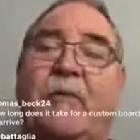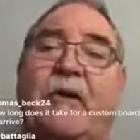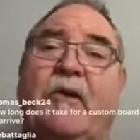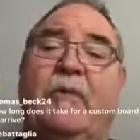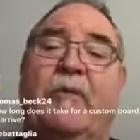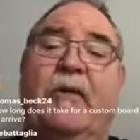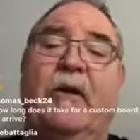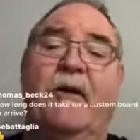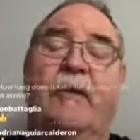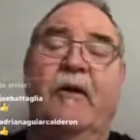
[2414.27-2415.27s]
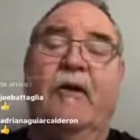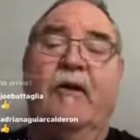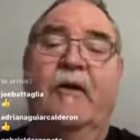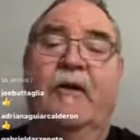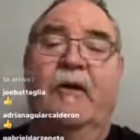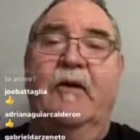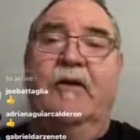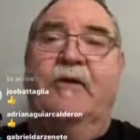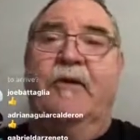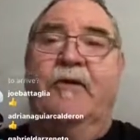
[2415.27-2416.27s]
probably try to find a guy
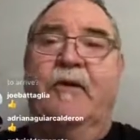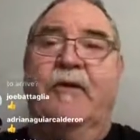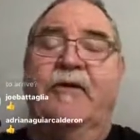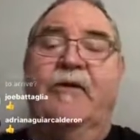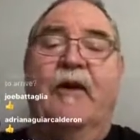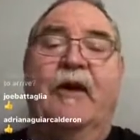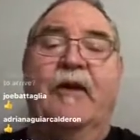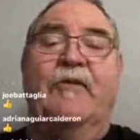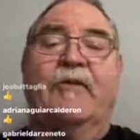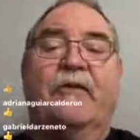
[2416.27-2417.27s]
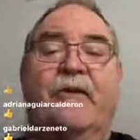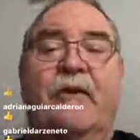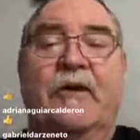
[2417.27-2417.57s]
that's maybe a little bit bigger,